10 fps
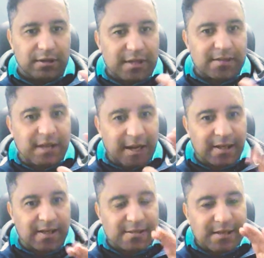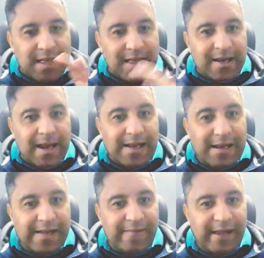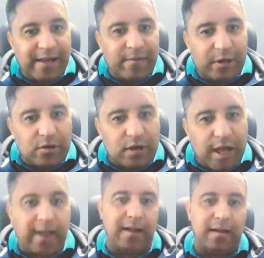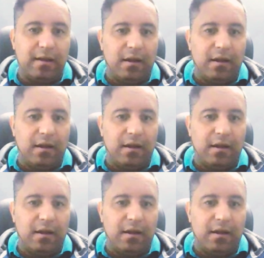This data is readily available today.